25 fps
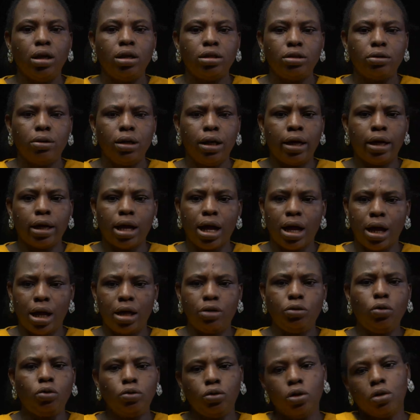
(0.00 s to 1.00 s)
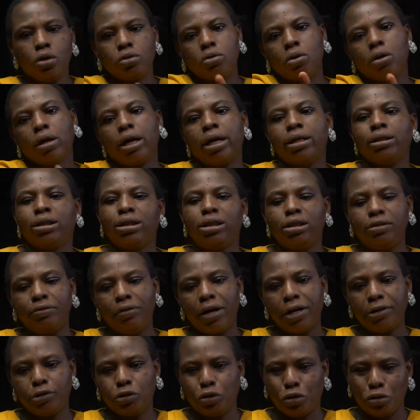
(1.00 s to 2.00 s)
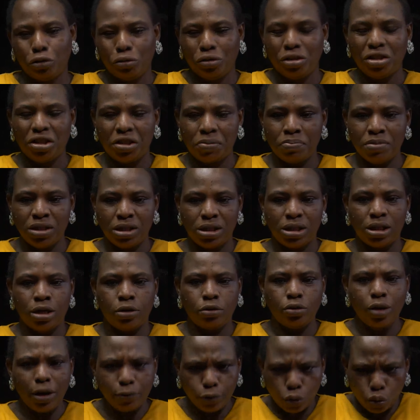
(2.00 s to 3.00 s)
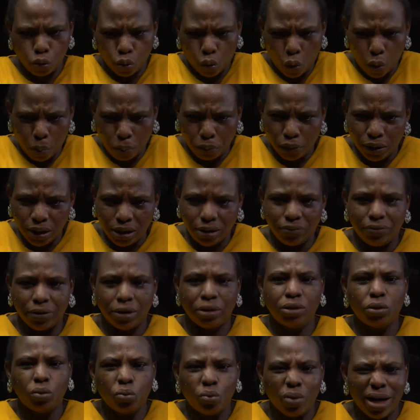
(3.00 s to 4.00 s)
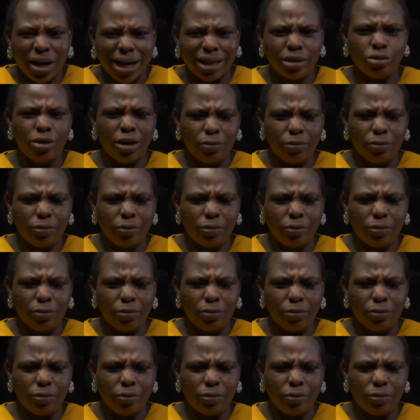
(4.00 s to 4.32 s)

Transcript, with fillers: She was like, ah, no doctor can deliver you through this means now. You have to open it very wide.